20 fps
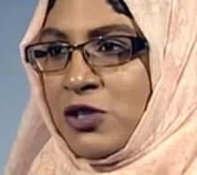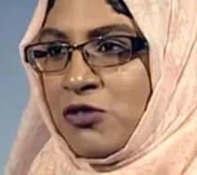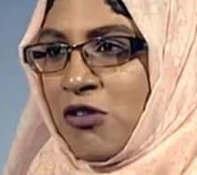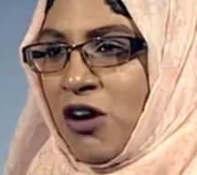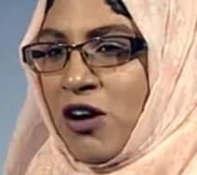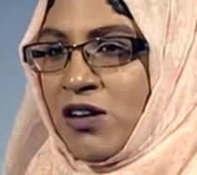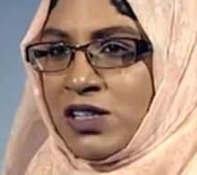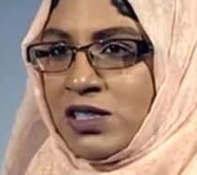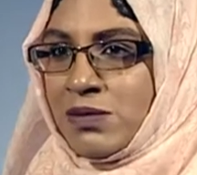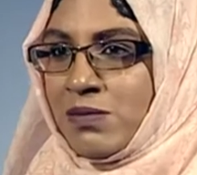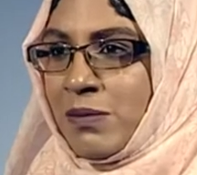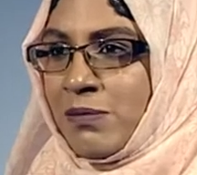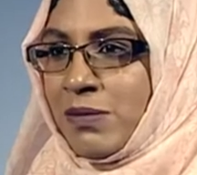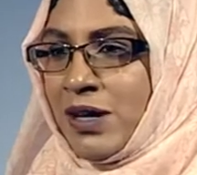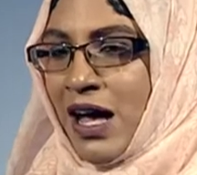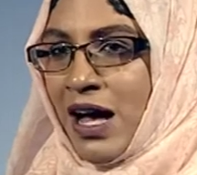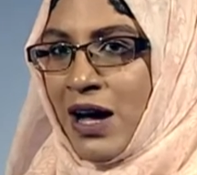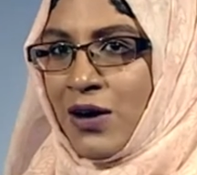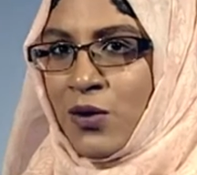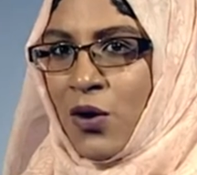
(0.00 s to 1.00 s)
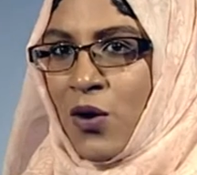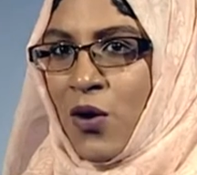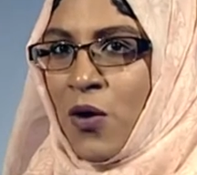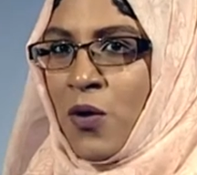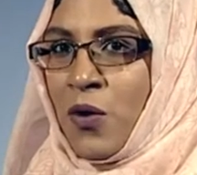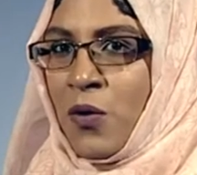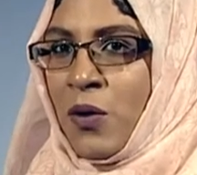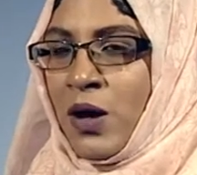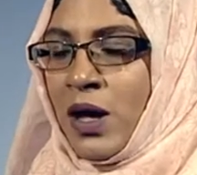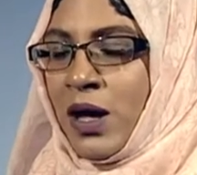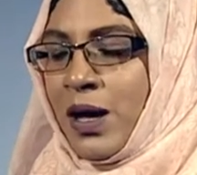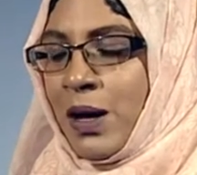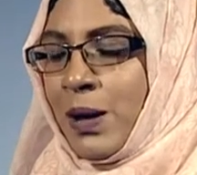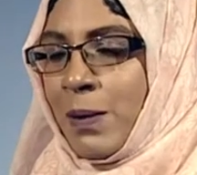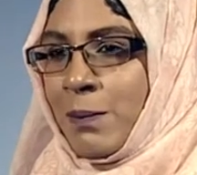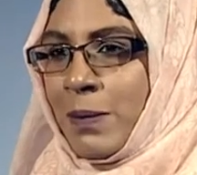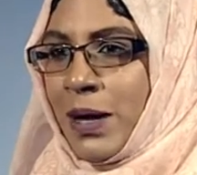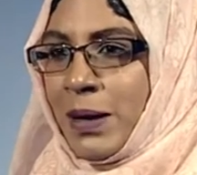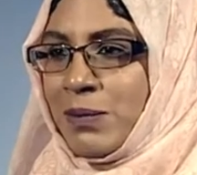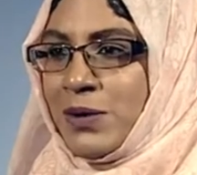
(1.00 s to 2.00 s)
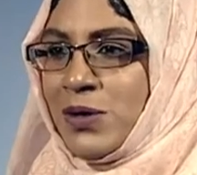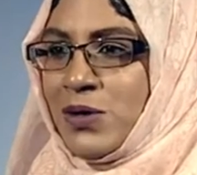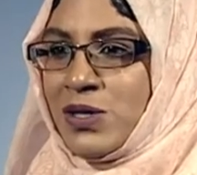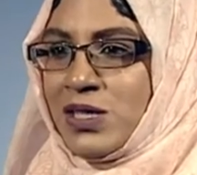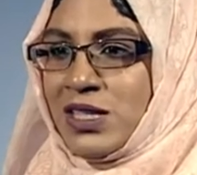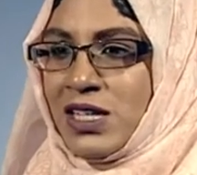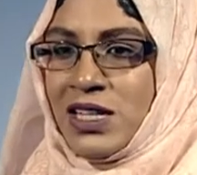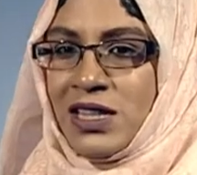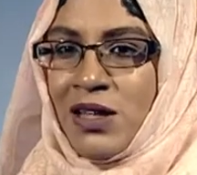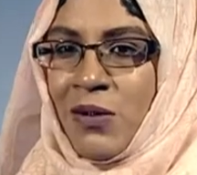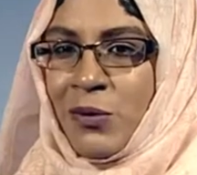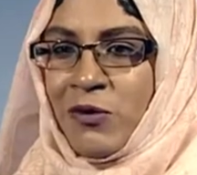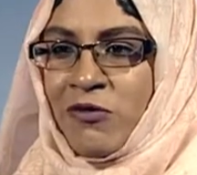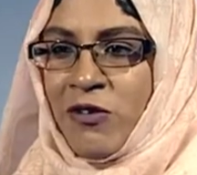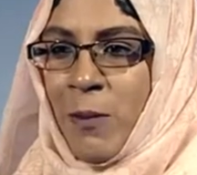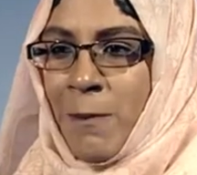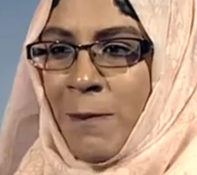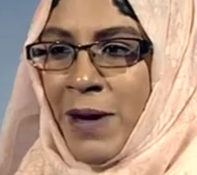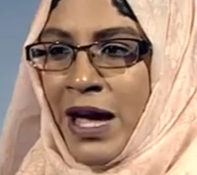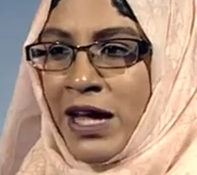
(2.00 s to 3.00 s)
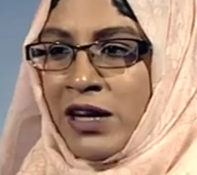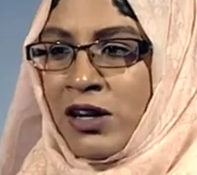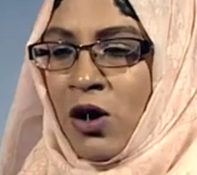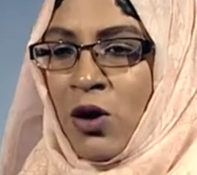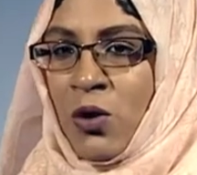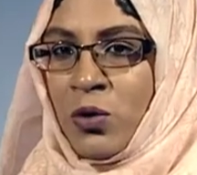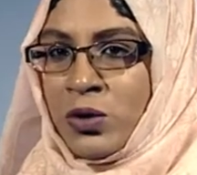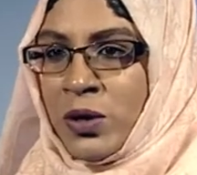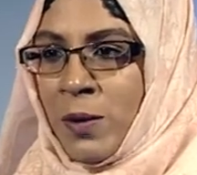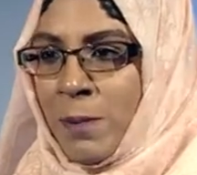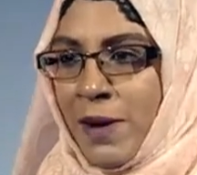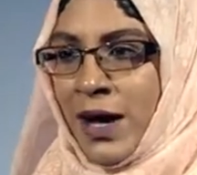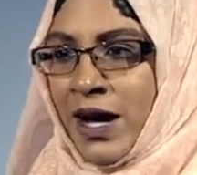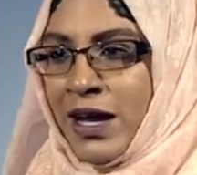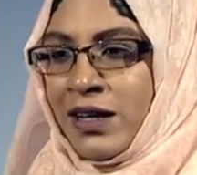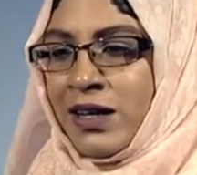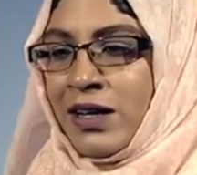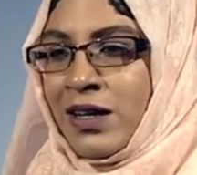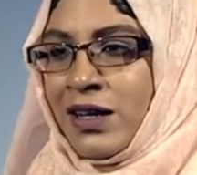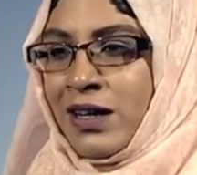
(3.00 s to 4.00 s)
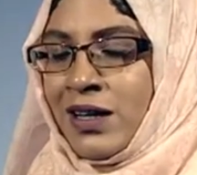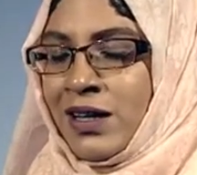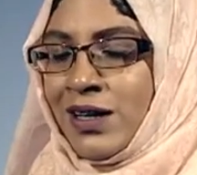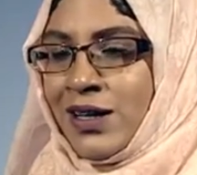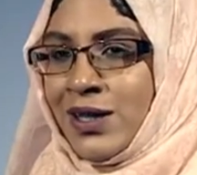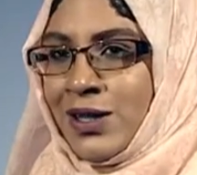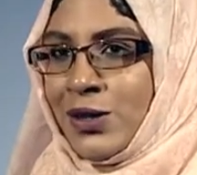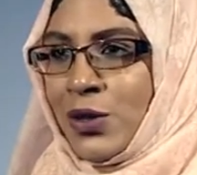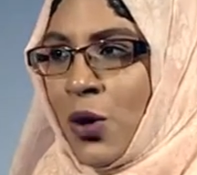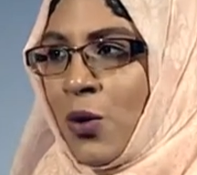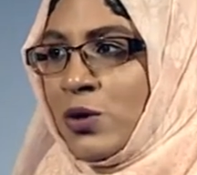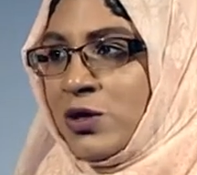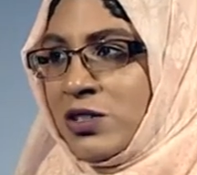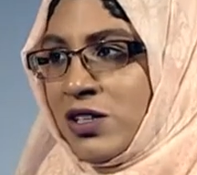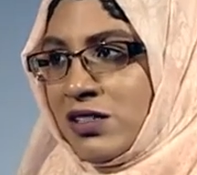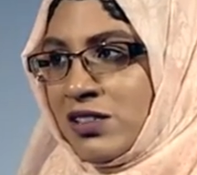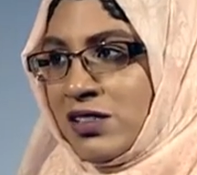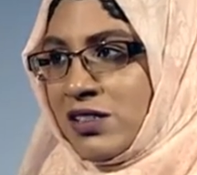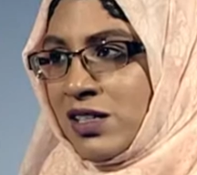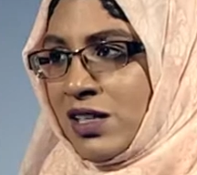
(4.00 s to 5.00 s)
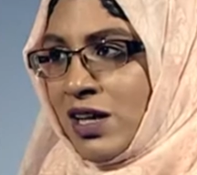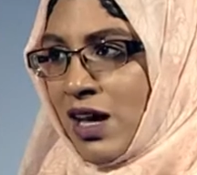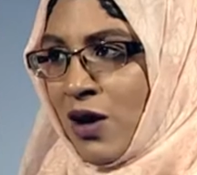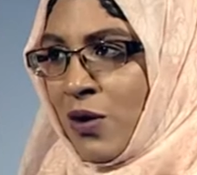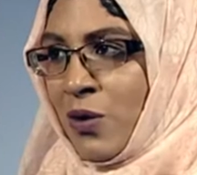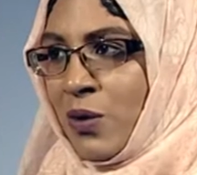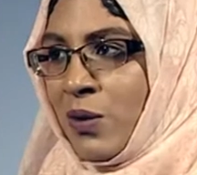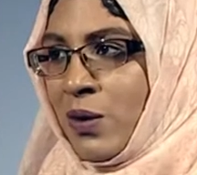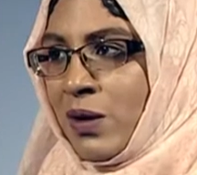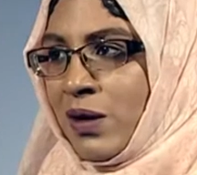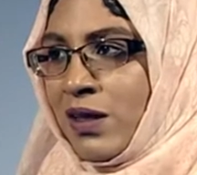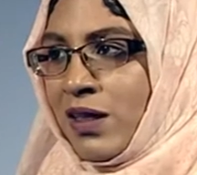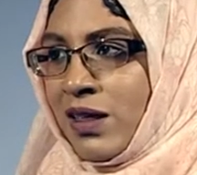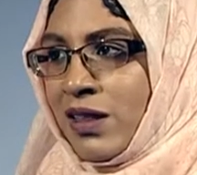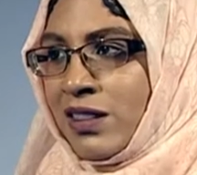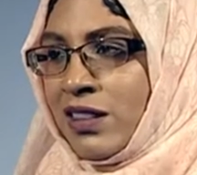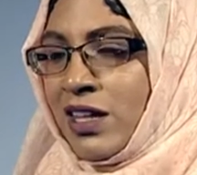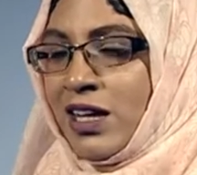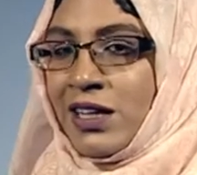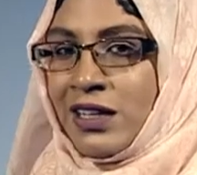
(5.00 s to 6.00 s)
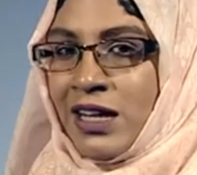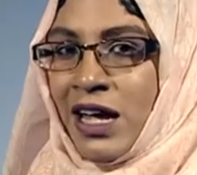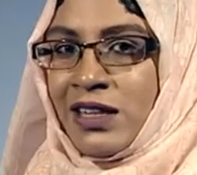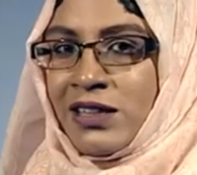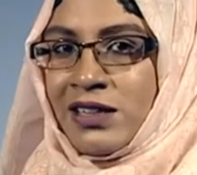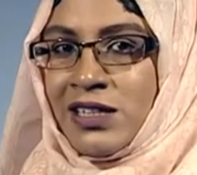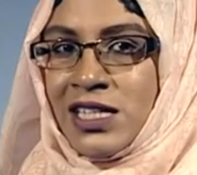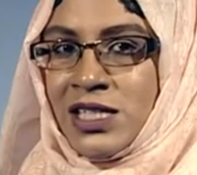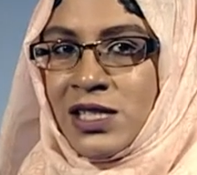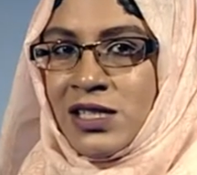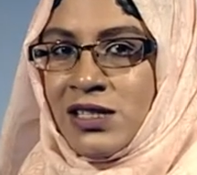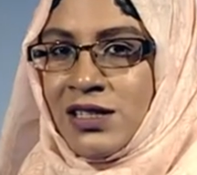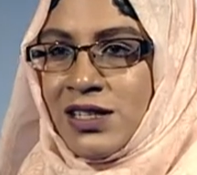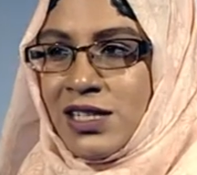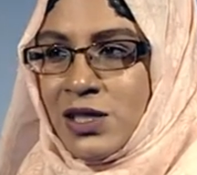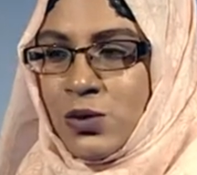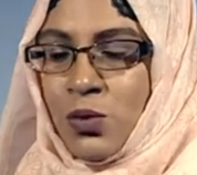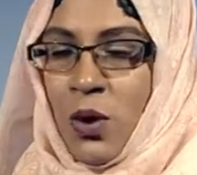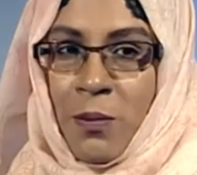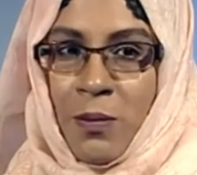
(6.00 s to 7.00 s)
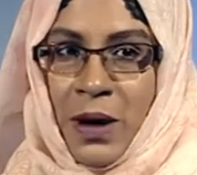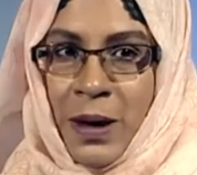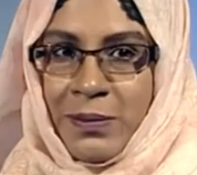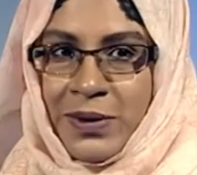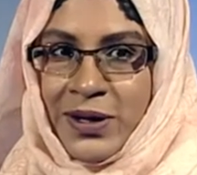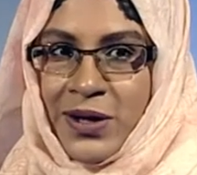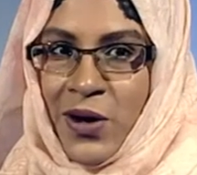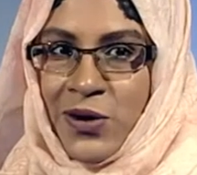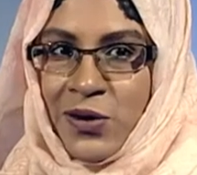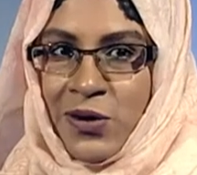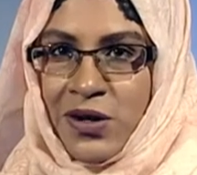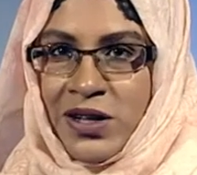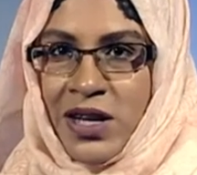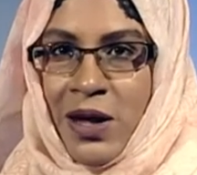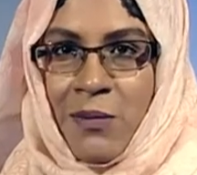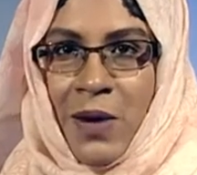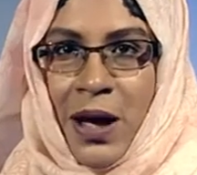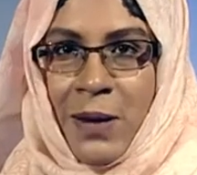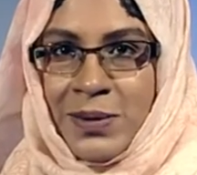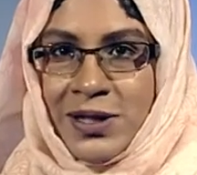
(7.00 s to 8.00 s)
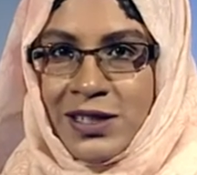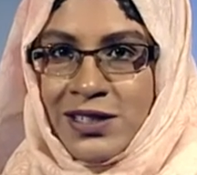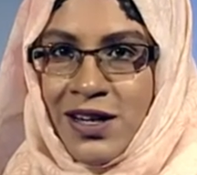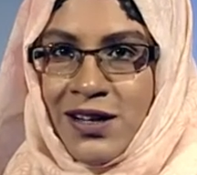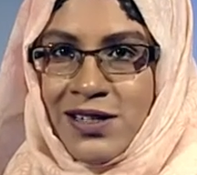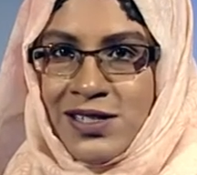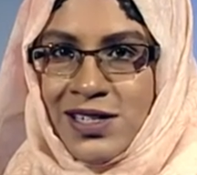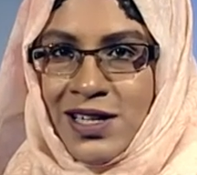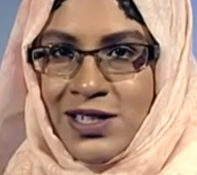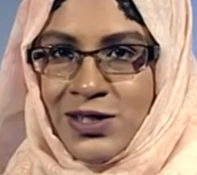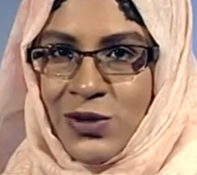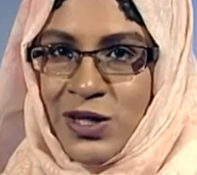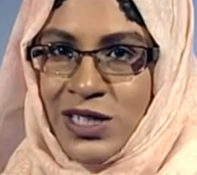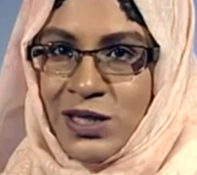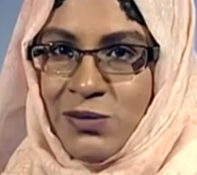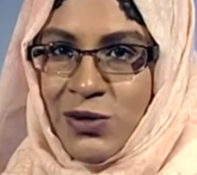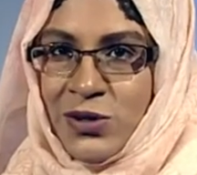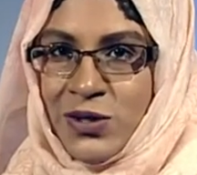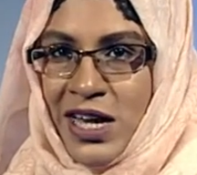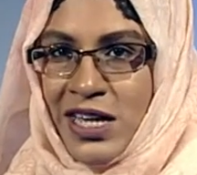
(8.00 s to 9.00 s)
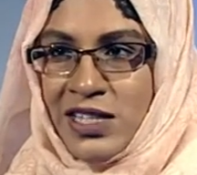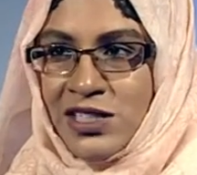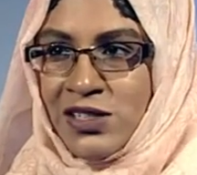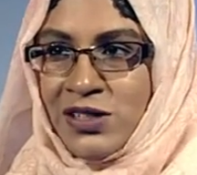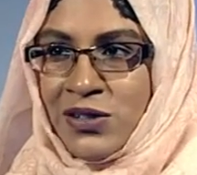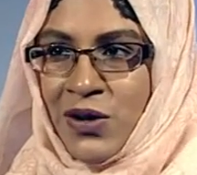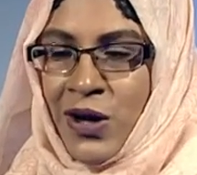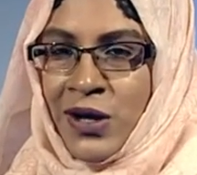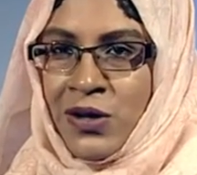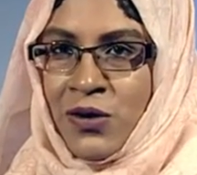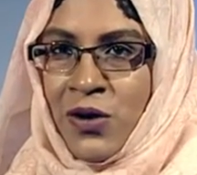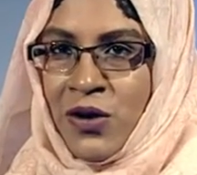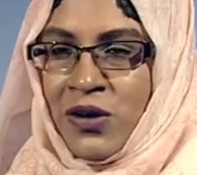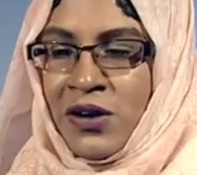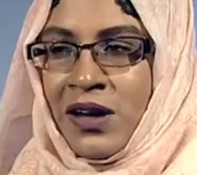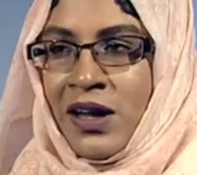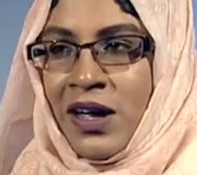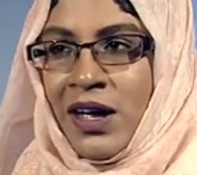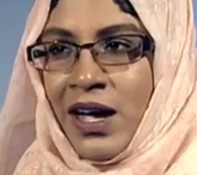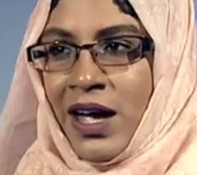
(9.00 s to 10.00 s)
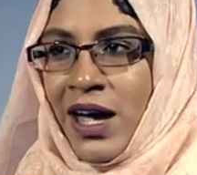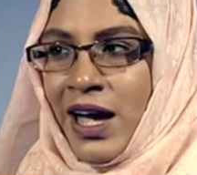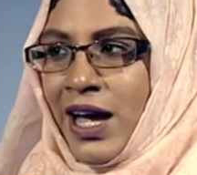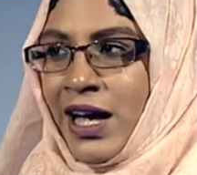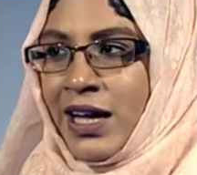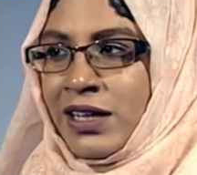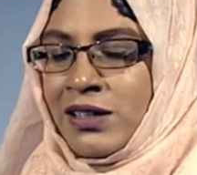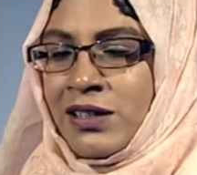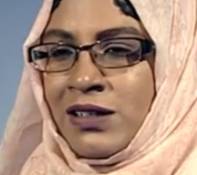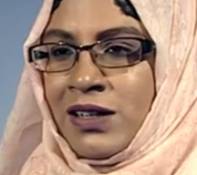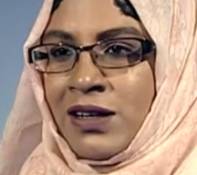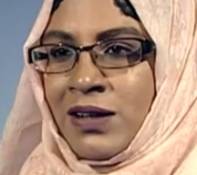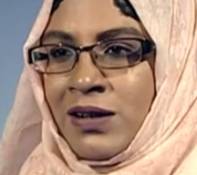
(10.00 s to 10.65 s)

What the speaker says: drugs, maybe alcohol, maybe you see them with a man or older man, don't judge the girl. Think that this is what might be going on. There might be child sexual exploitation going on, and